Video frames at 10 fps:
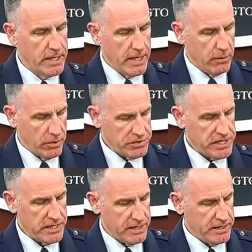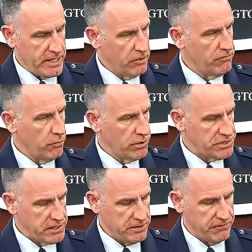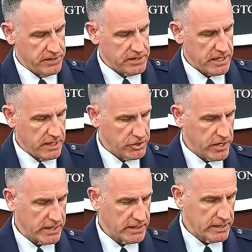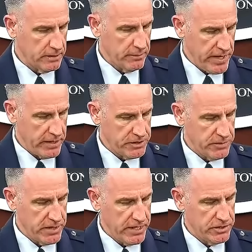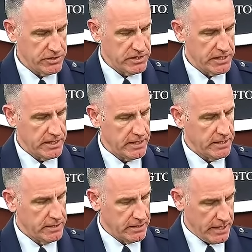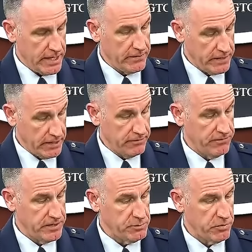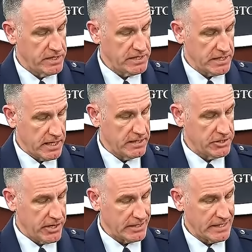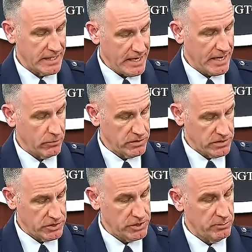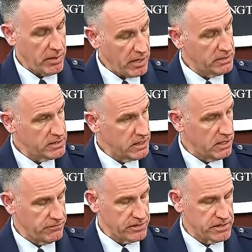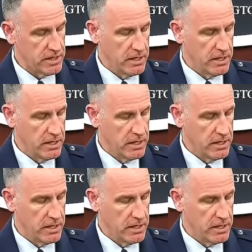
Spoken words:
I will say that the Air Force, the Defense Contracting Management Agency, and the Defense Pricing, Contracting, and Acquisition Policy Office